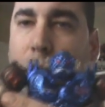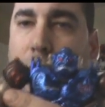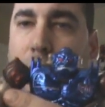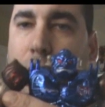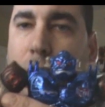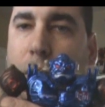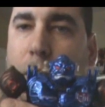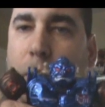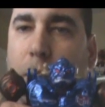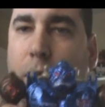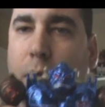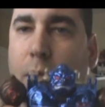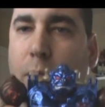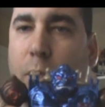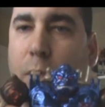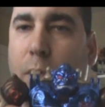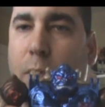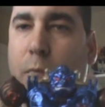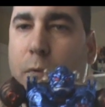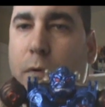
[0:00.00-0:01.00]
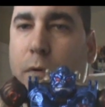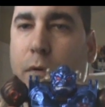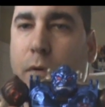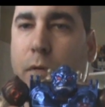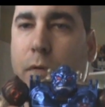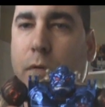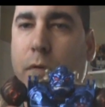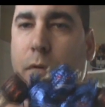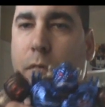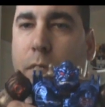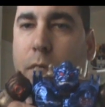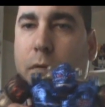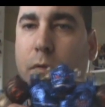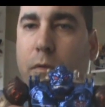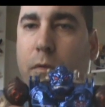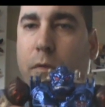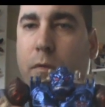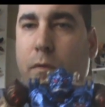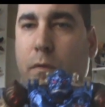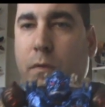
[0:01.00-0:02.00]
and then we will
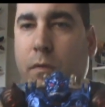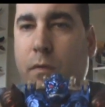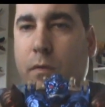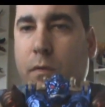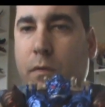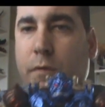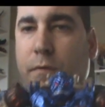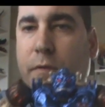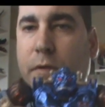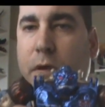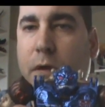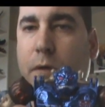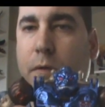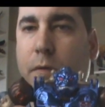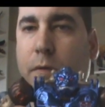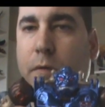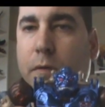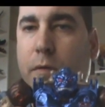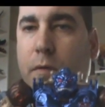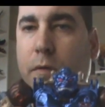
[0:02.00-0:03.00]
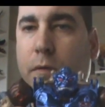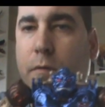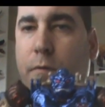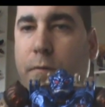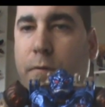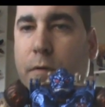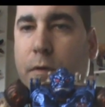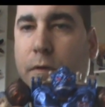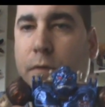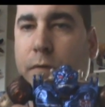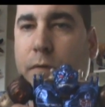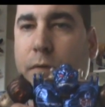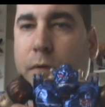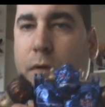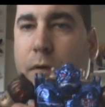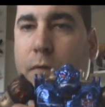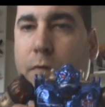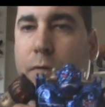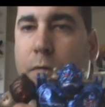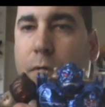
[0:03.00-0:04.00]
lift out the fist
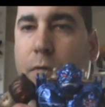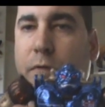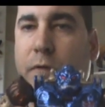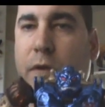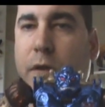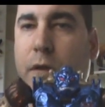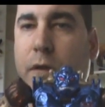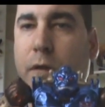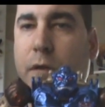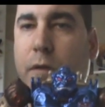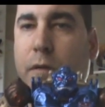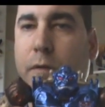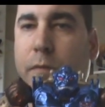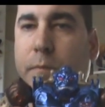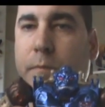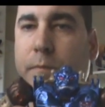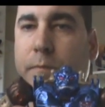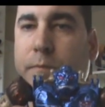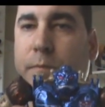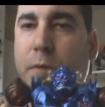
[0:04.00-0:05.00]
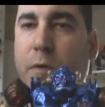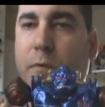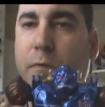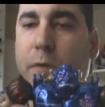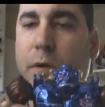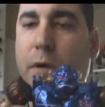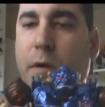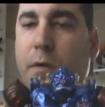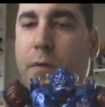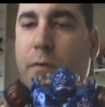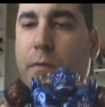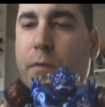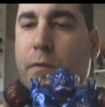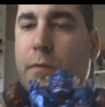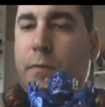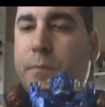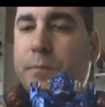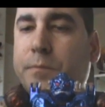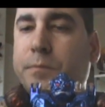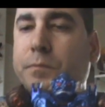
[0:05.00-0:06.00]
and rotate it around.
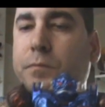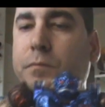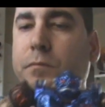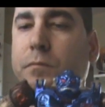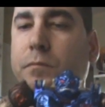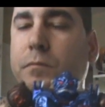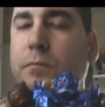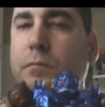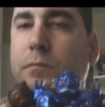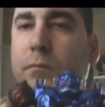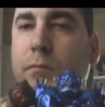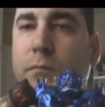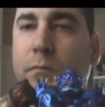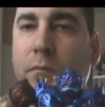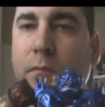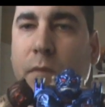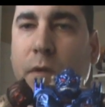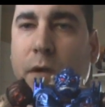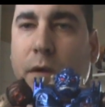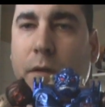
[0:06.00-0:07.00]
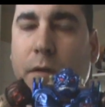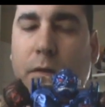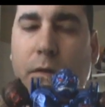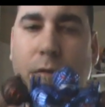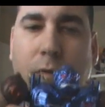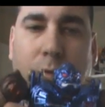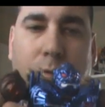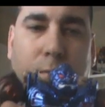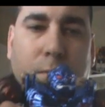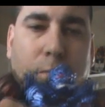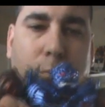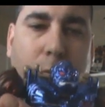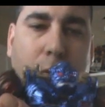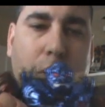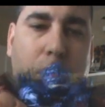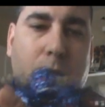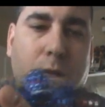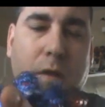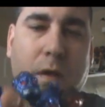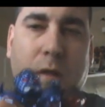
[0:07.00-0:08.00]
And the
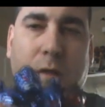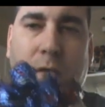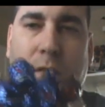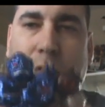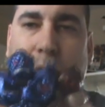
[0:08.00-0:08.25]
part of that, it